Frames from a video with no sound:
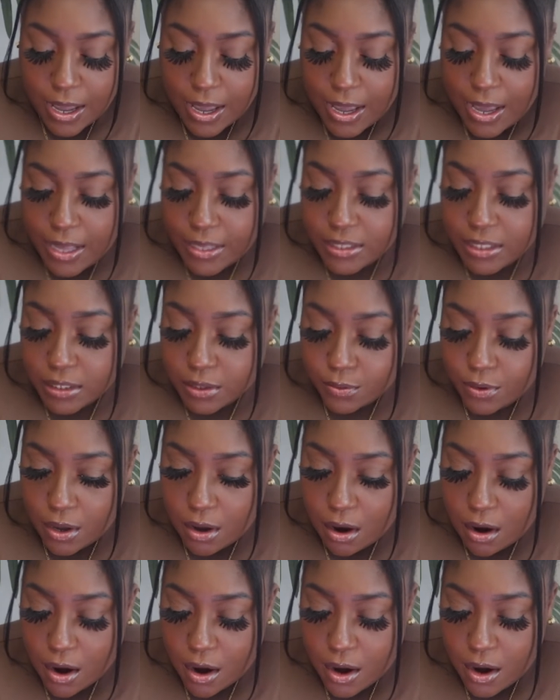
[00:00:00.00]
And since we
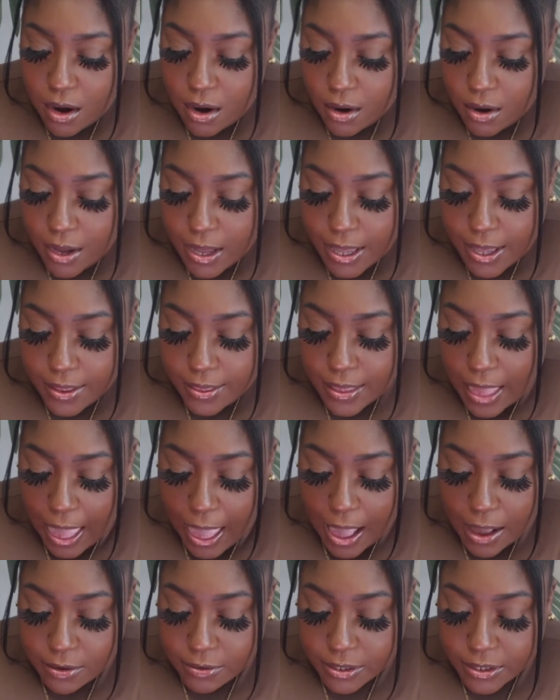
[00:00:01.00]
are in the
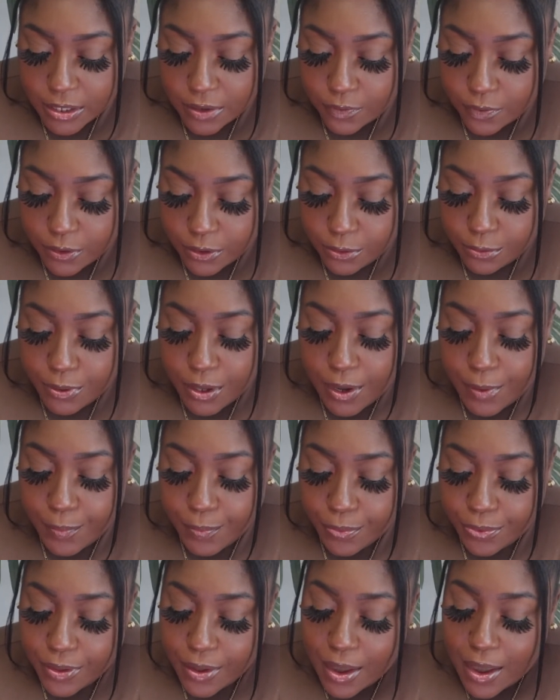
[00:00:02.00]
house of Louis,
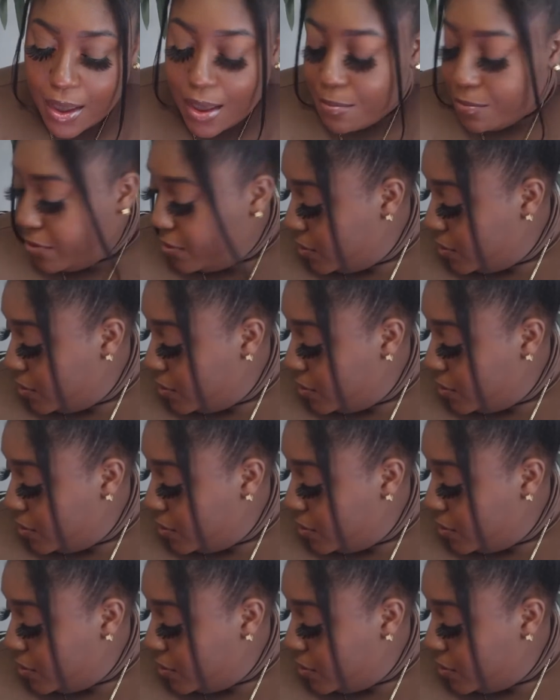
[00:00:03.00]
I'm